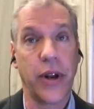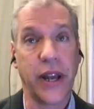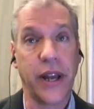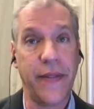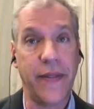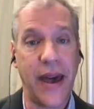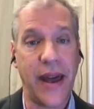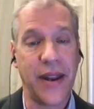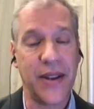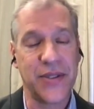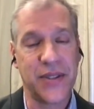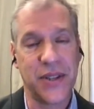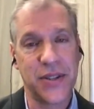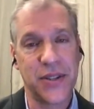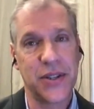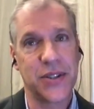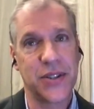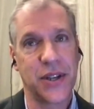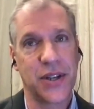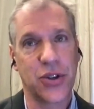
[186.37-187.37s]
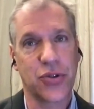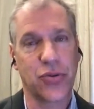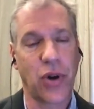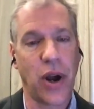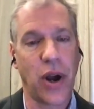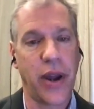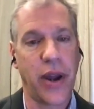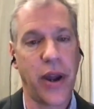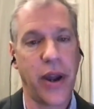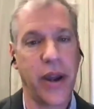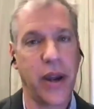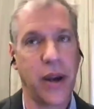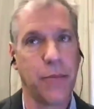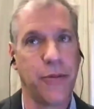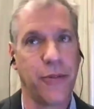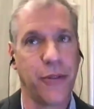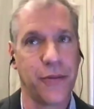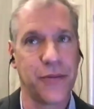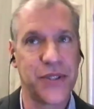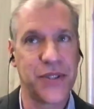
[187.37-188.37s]
and that is this is a triumph of
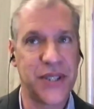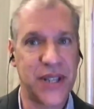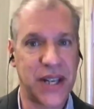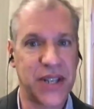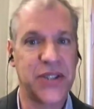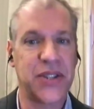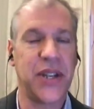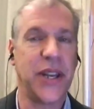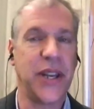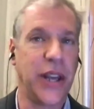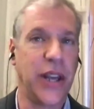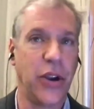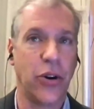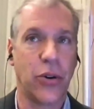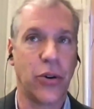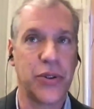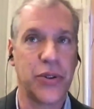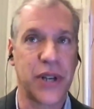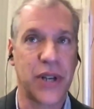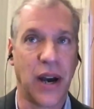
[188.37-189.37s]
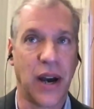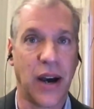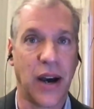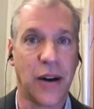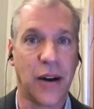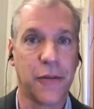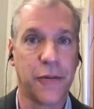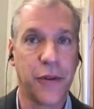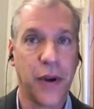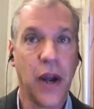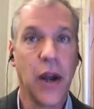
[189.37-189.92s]
60 years of